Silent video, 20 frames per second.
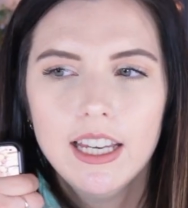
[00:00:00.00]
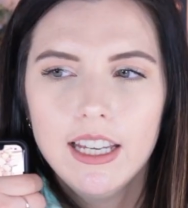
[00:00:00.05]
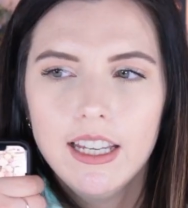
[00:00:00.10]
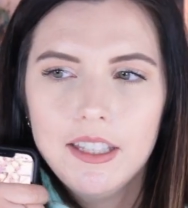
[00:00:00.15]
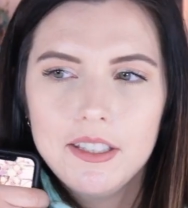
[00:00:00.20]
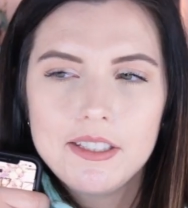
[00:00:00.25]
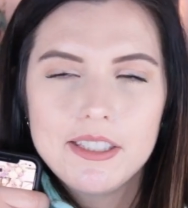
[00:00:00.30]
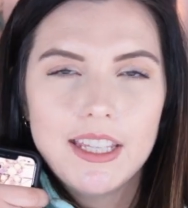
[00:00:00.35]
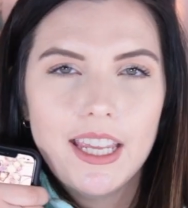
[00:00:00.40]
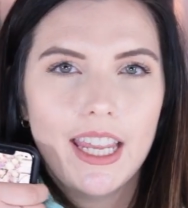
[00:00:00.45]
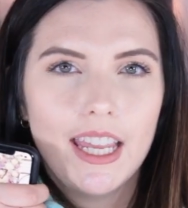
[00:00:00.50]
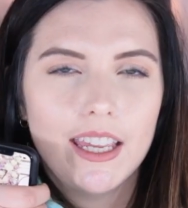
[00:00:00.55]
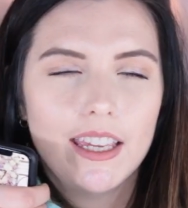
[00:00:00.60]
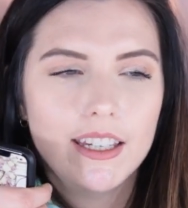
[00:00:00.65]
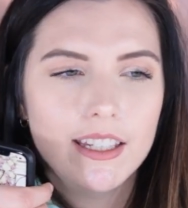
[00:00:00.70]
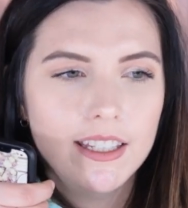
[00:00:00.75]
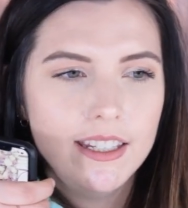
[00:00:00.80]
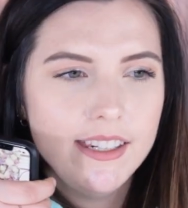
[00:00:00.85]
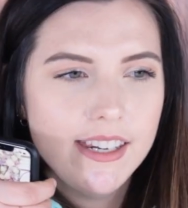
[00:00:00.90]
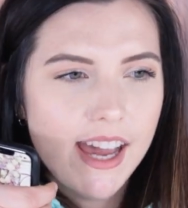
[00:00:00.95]
It's like
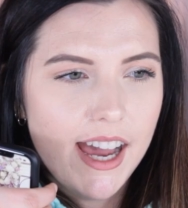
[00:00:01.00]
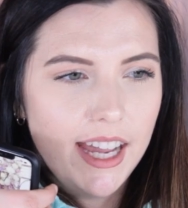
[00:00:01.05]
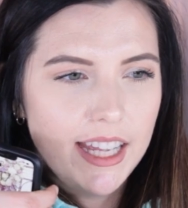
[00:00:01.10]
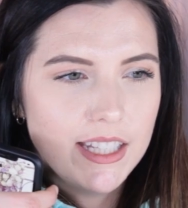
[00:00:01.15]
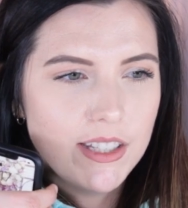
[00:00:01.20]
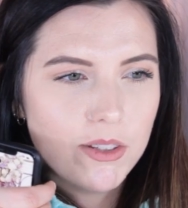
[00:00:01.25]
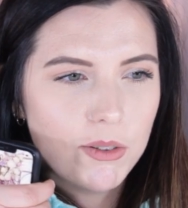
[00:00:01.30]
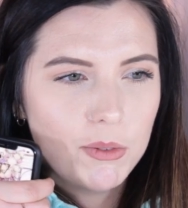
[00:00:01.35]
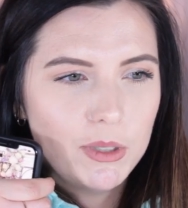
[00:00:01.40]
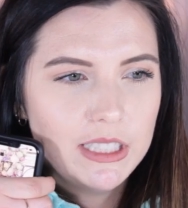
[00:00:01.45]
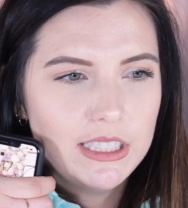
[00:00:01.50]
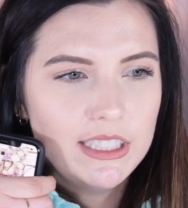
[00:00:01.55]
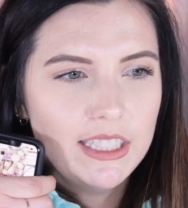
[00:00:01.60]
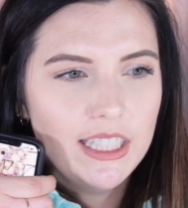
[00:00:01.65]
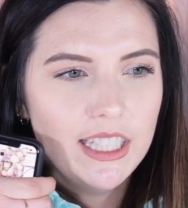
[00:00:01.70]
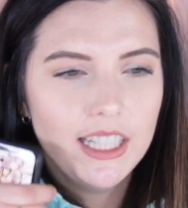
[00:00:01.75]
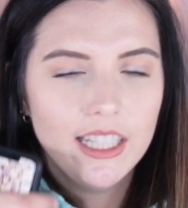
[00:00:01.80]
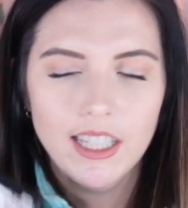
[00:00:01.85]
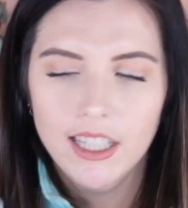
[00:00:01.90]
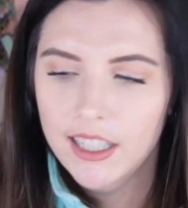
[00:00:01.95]

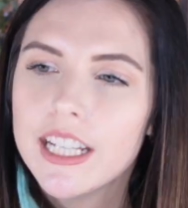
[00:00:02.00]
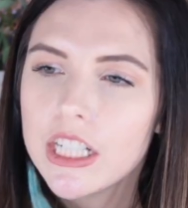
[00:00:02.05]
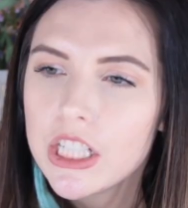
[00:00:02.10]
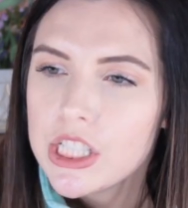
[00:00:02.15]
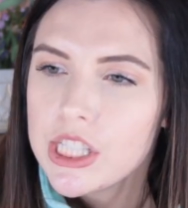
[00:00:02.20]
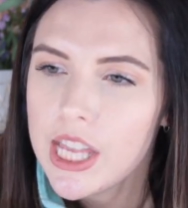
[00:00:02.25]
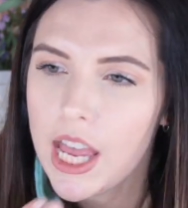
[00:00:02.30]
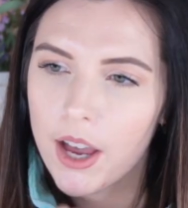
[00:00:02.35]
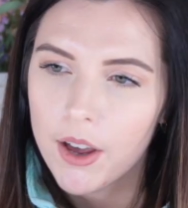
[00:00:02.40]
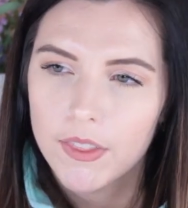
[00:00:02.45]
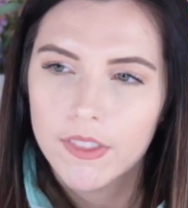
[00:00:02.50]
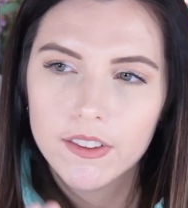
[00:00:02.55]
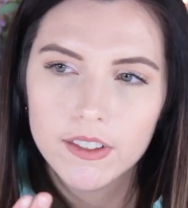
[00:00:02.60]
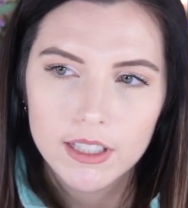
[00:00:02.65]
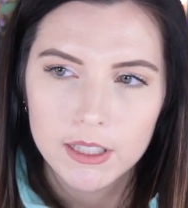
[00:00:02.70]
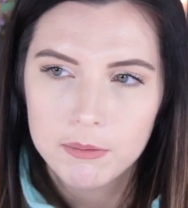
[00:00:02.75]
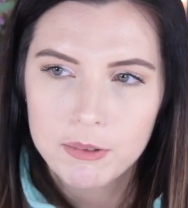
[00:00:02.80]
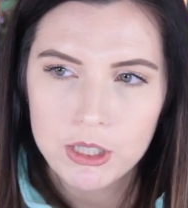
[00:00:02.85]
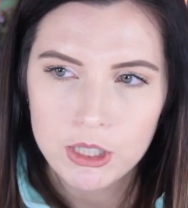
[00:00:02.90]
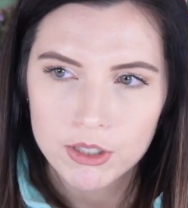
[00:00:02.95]
9:20. Here's how the
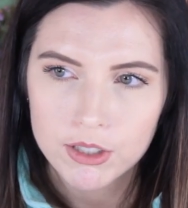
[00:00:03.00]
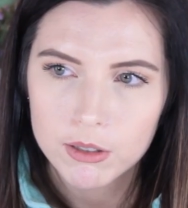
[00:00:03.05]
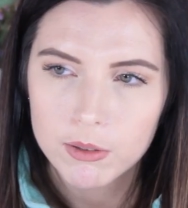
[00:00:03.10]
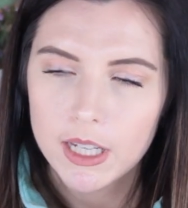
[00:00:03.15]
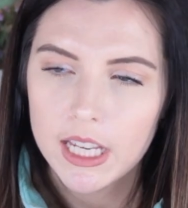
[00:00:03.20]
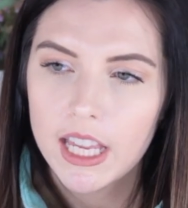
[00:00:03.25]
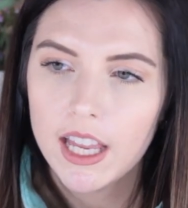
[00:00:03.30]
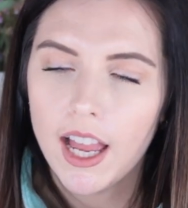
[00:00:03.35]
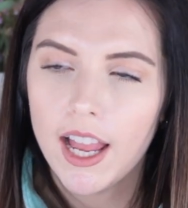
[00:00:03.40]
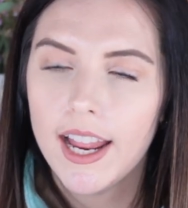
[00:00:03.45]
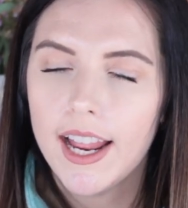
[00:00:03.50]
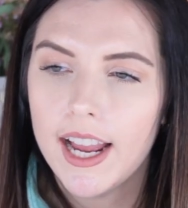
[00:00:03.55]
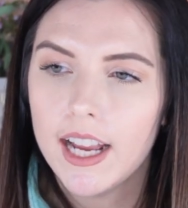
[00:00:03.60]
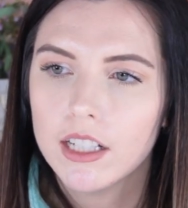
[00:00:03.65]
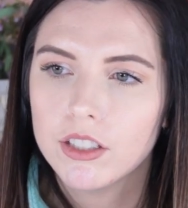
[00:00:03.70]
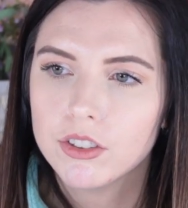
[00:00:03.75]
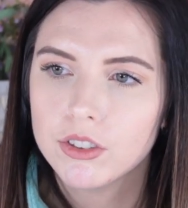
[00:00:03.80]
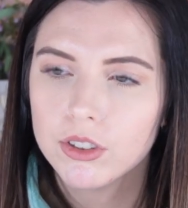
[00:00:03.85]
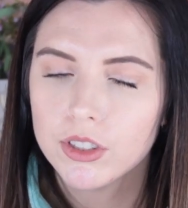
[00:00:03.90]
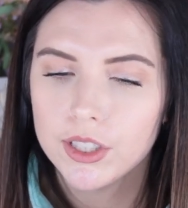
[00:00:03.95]
lips are doing. I
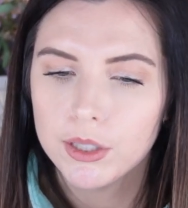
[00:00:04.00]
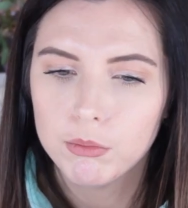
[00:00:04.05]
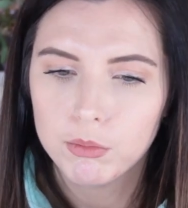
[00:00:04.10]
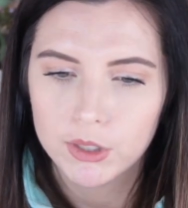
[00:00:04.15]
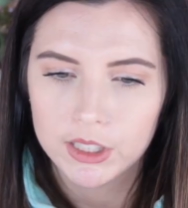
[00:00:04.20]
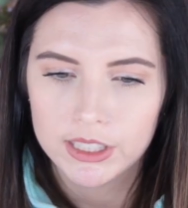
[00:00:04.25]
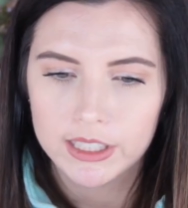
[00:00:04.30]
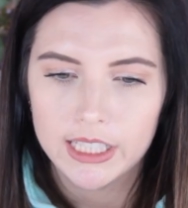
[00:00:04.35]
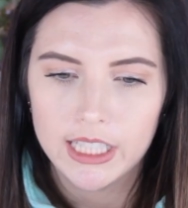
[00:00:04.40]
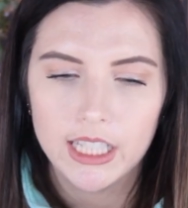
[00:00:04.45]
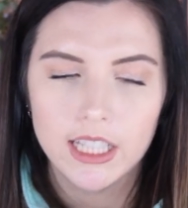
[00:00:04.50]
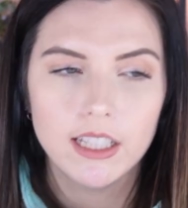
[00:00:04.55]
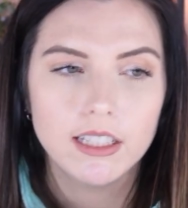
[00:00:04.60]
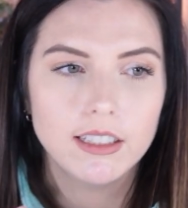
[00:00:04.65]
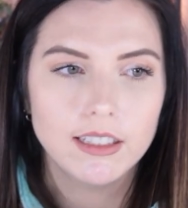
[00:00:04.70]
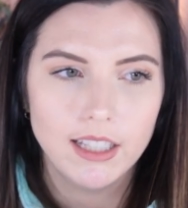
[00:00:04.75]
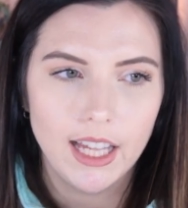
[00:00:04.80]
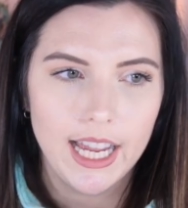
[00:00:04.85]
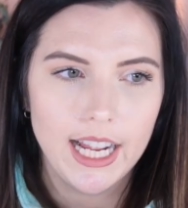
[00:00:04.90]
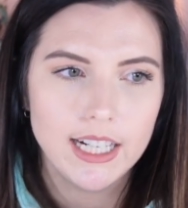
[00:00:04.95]
actually really
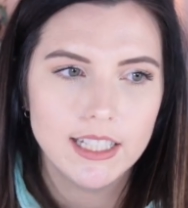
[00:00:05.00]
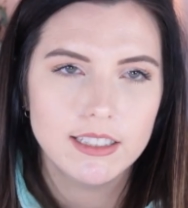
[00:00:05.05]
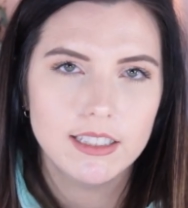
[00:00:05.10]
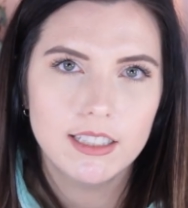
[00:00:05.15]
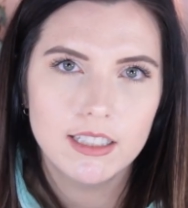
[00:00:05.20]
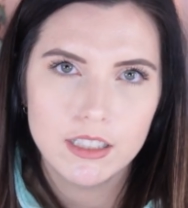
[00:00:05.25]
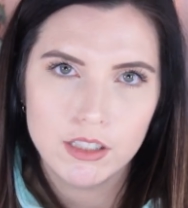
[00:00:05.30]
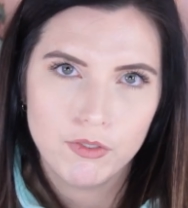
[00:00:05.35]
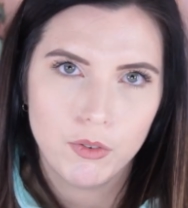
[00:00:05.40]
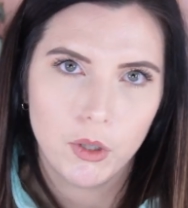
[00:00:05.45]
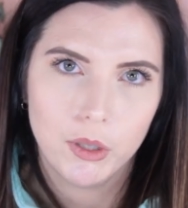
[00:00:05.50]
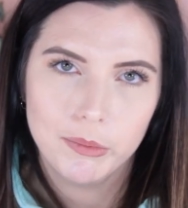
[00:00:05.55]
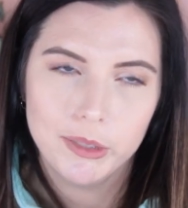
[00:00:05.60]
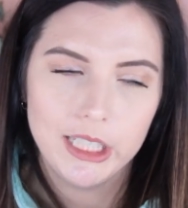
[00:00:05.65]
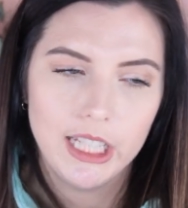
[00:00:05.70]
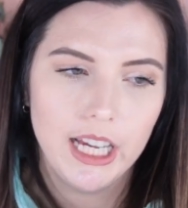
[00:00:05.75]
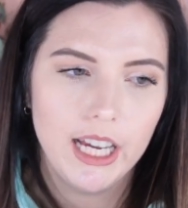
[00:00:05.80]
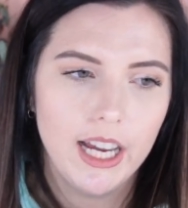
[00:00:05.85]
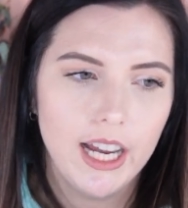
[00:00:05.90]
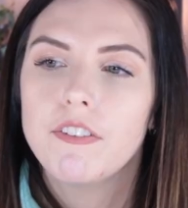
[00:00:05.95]
liked this
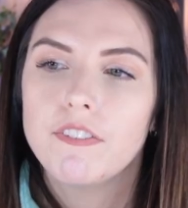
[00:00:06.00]
formula.